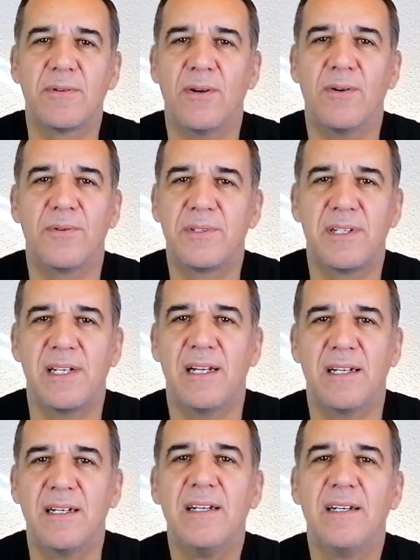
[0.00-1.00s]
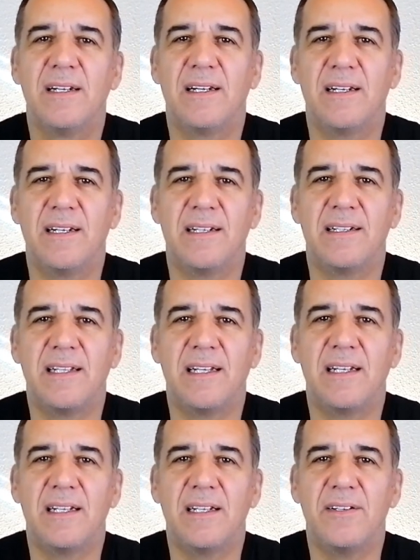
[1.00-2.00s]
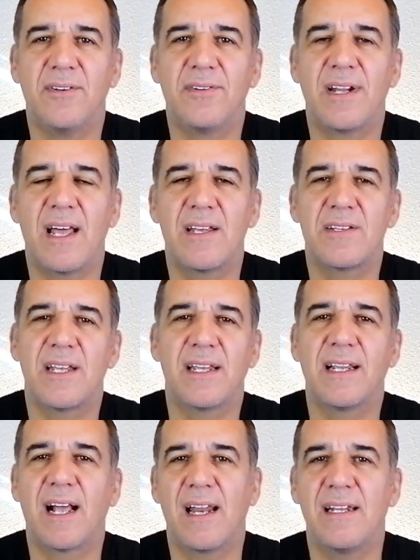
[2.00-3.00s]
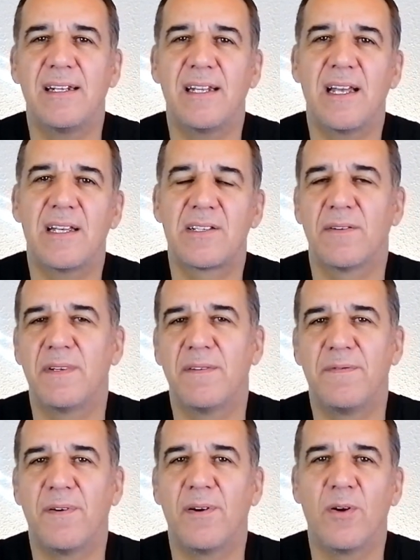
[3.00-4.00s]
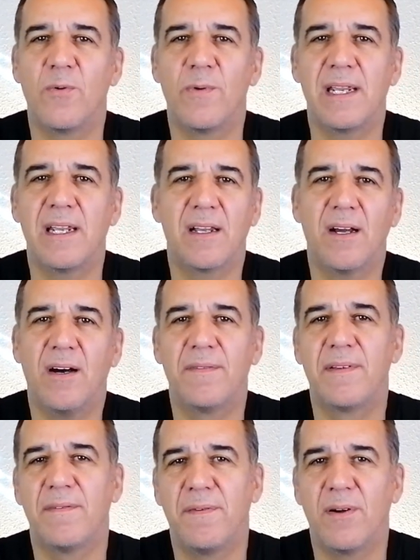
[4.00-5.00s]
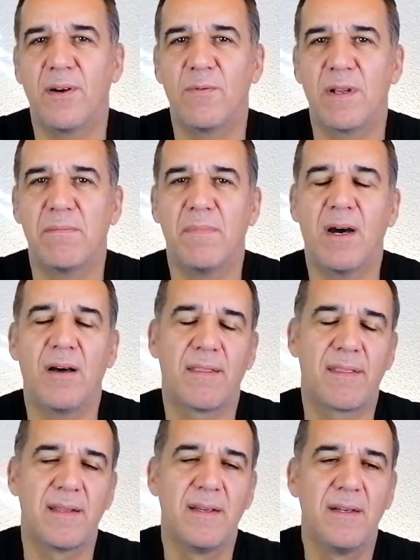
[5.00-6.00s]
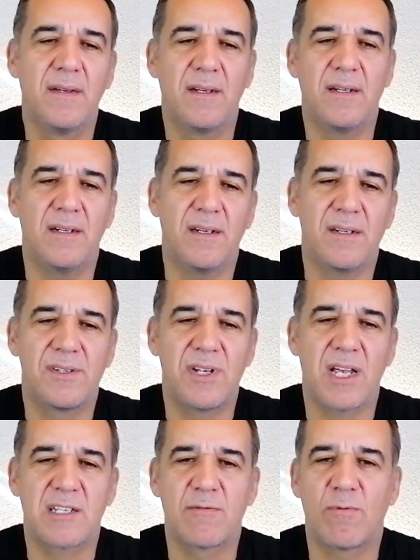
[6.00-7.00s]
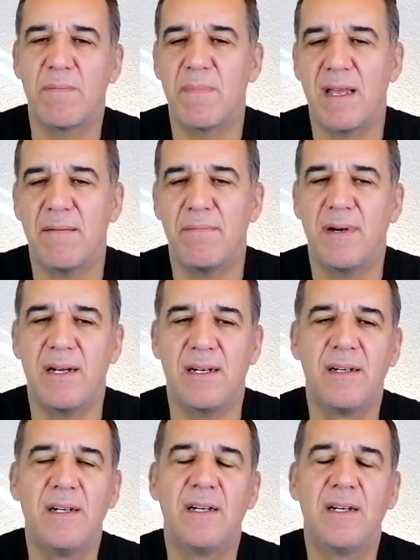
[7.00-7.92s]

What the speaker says: to go till the nonas and calendars of the following month. Just remember